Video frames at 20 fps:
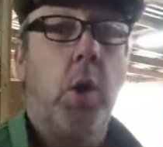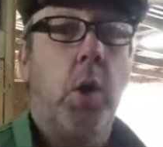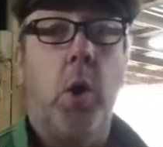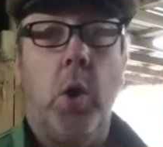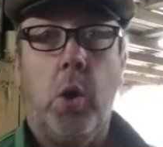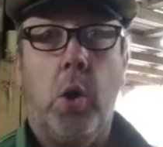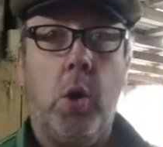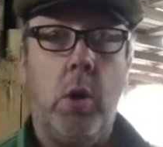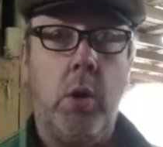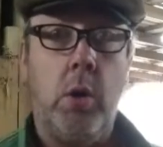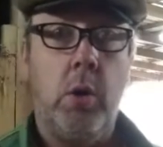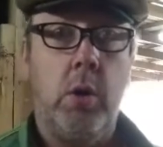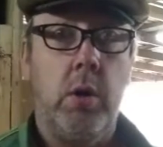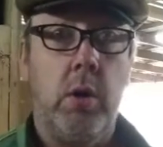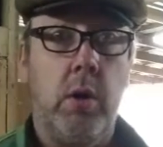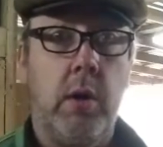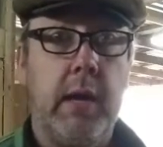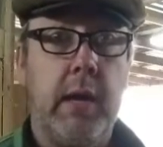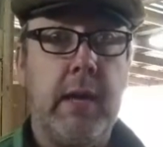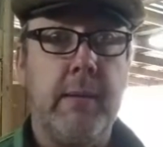or
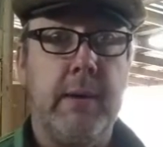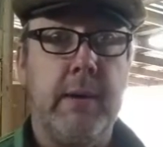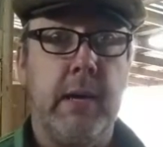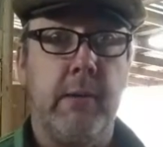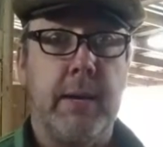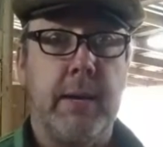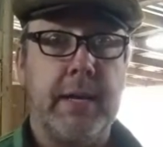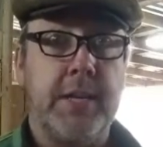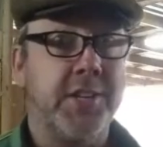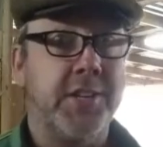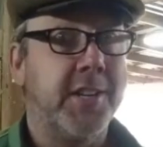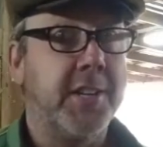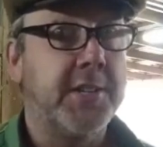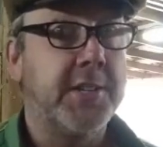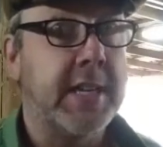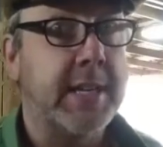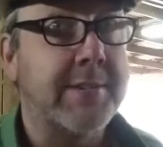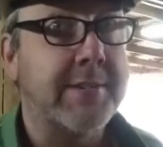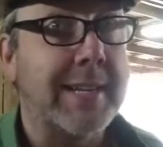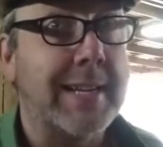email me
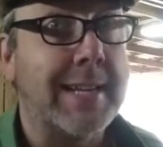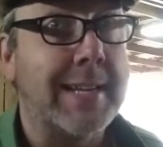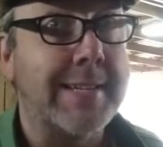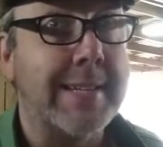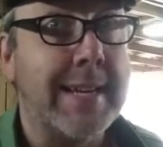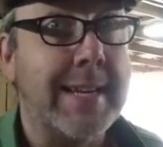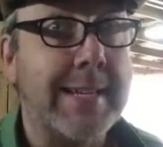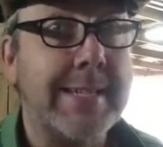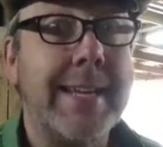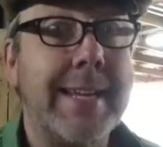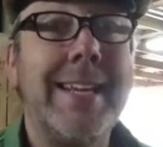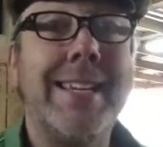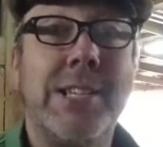churchhouseclassics